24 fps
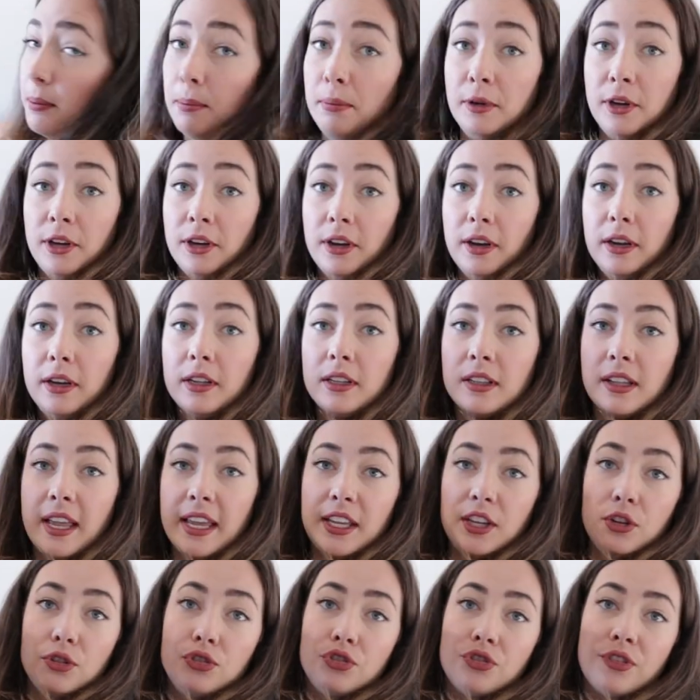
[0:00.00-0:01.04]
book,
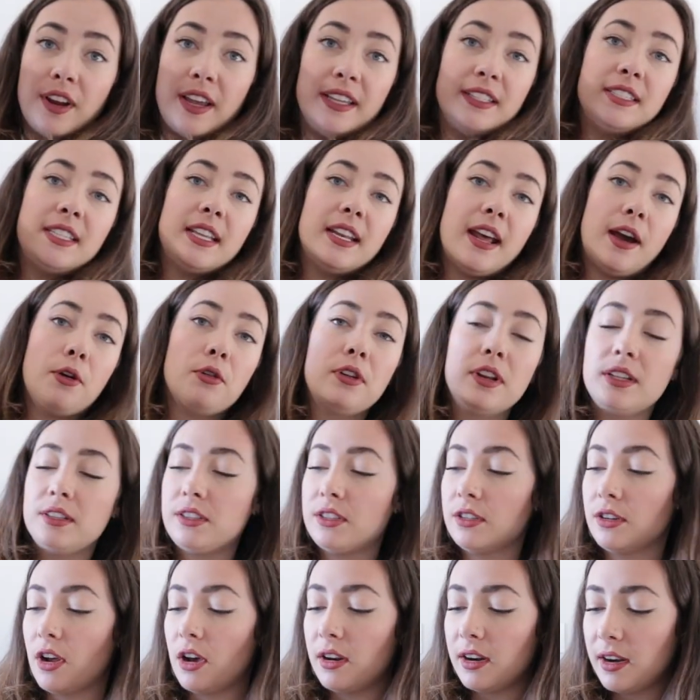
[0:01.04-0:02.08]
like you trace it out,
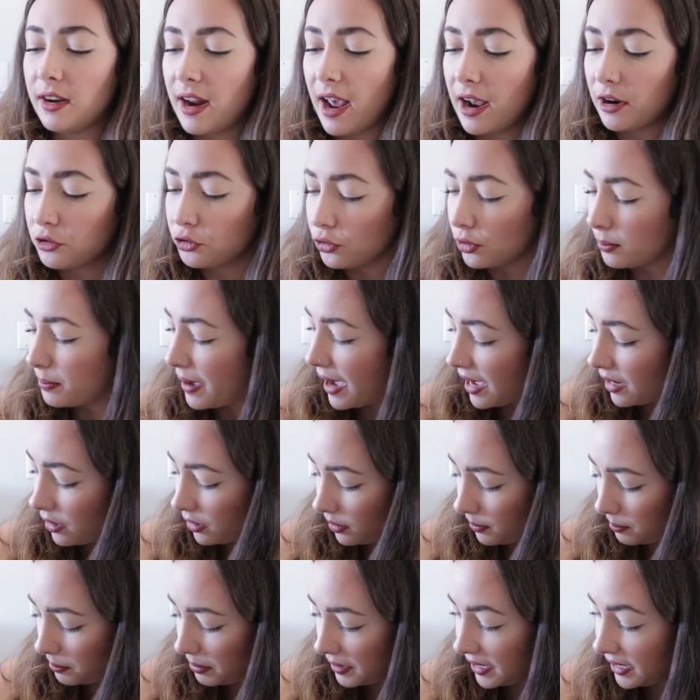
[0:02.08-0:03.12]
it's not an actual
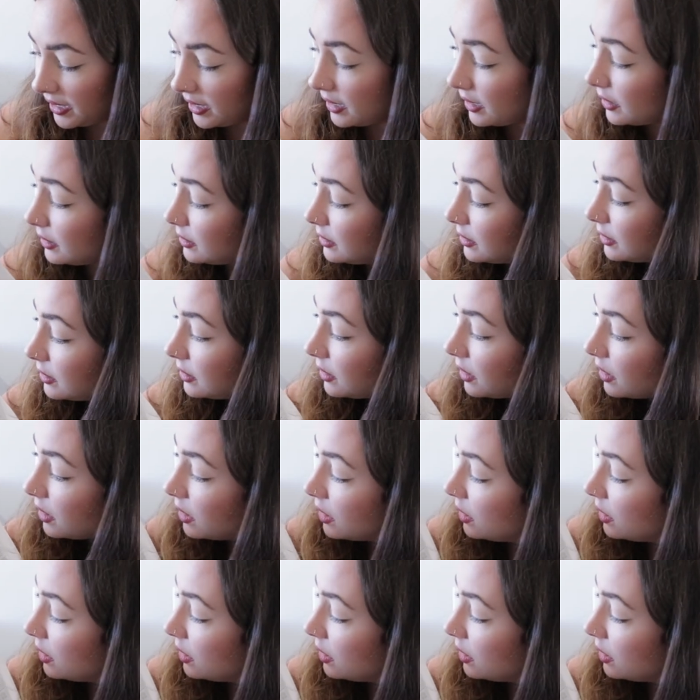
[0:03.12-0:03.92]
pattern piece.